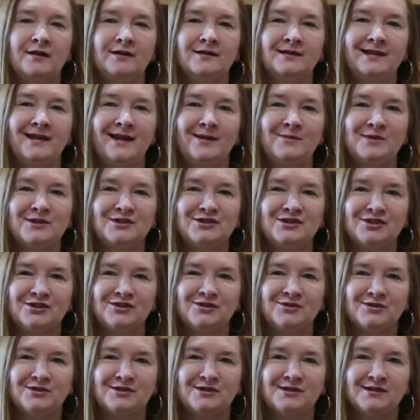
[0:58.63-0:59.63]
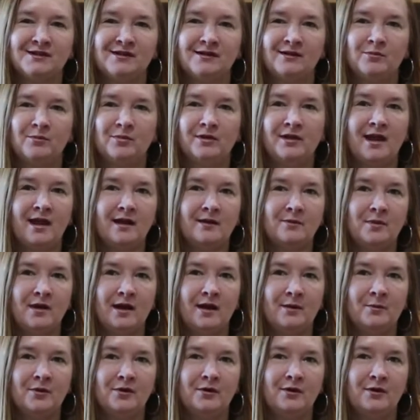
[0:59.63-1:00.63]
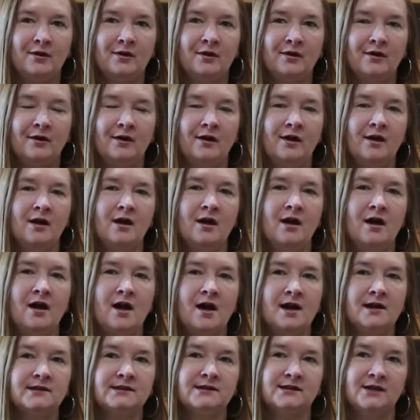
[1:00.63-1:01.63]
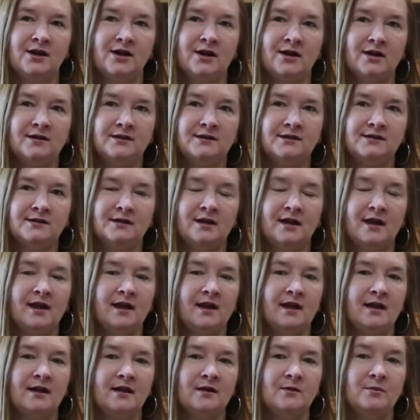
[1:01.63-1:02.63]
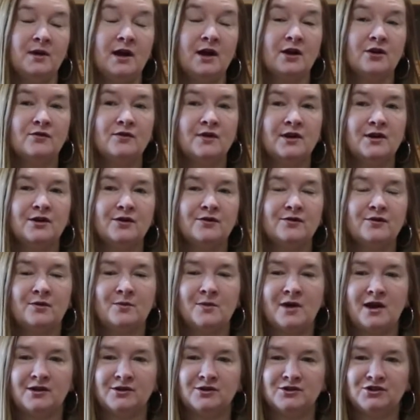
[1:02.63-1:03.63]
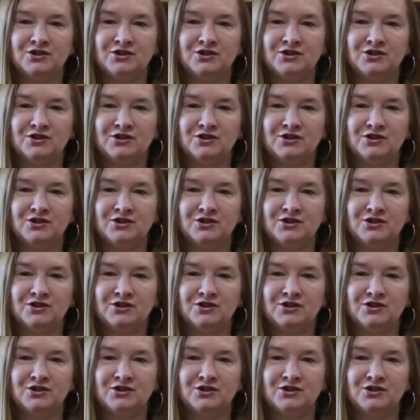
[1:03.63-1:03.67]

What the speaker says: lemon juice, black pepper, hot sauce, and pecorino romano